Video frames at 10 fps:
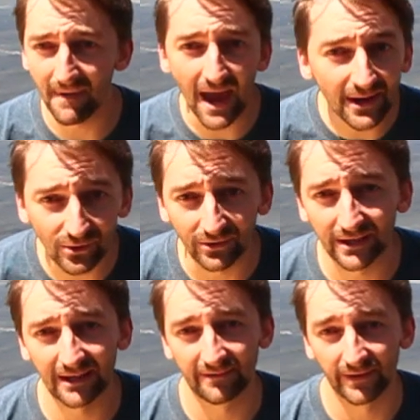manual
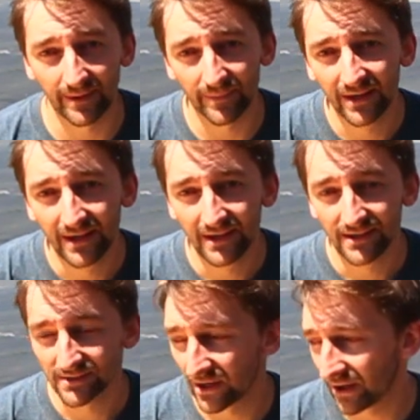kickflip.
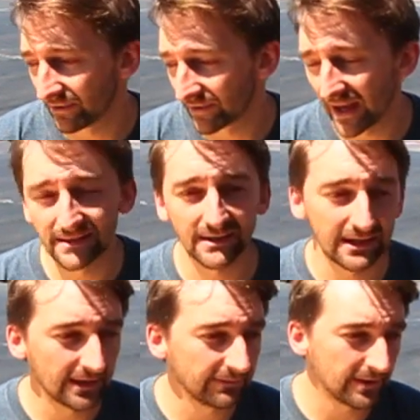So that's a
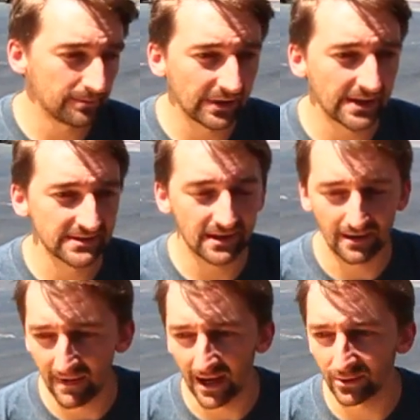kickflip plus
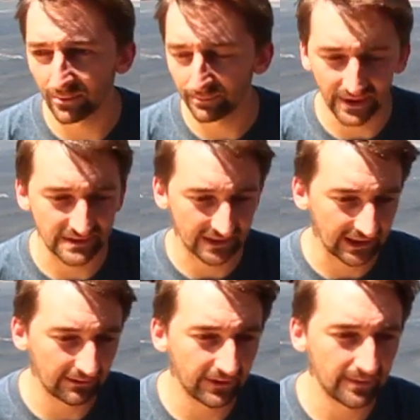a manual plus a
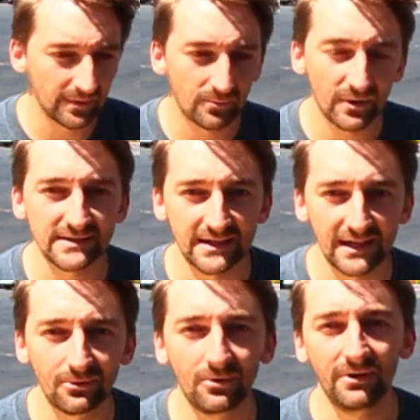kickflip. What does it
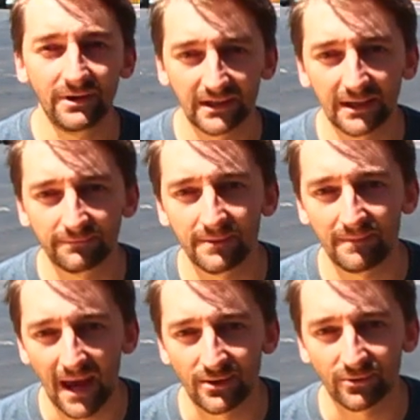equal? Kickflip
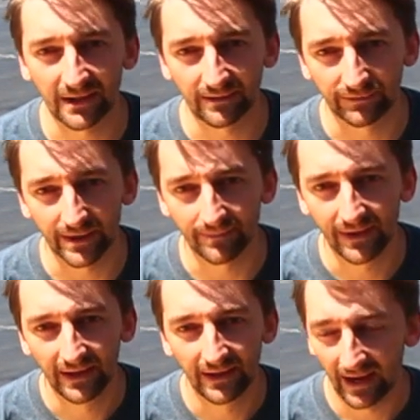manual kickflip.
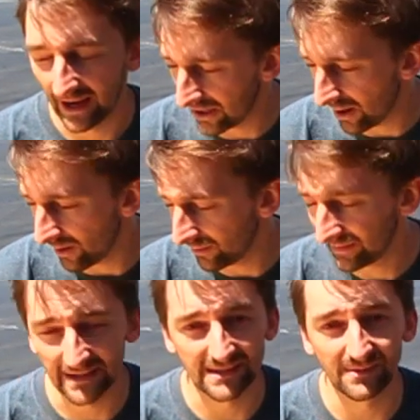I know
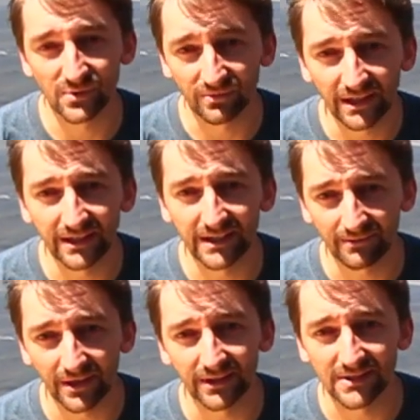that seems really,
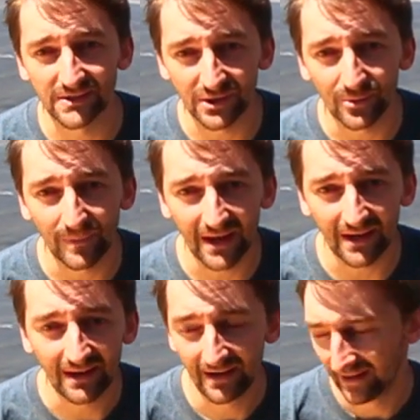really
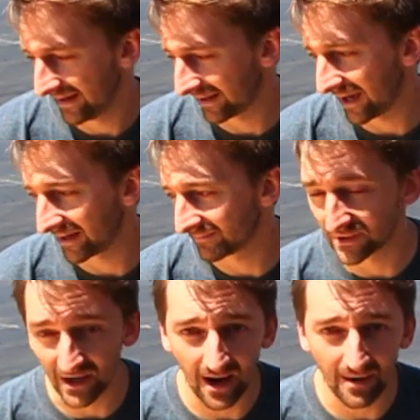stupid and kind of
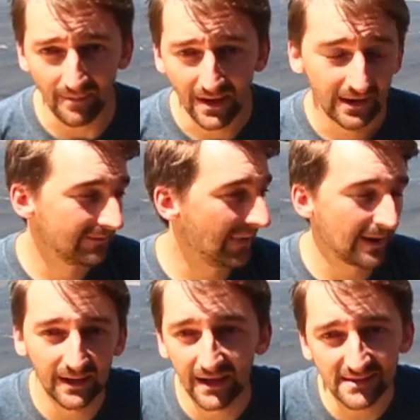dumb.
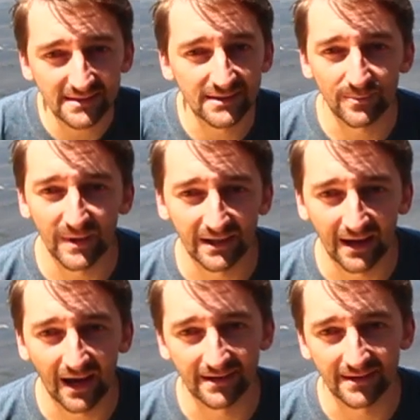Maybe it is stupid and
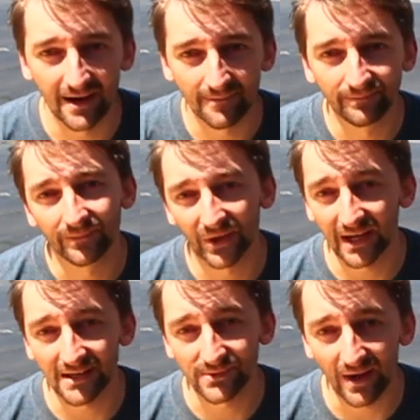kind of dumb, but
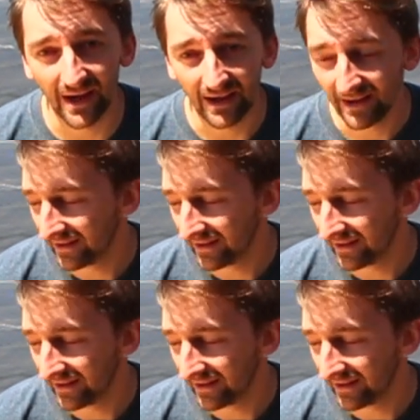guess what?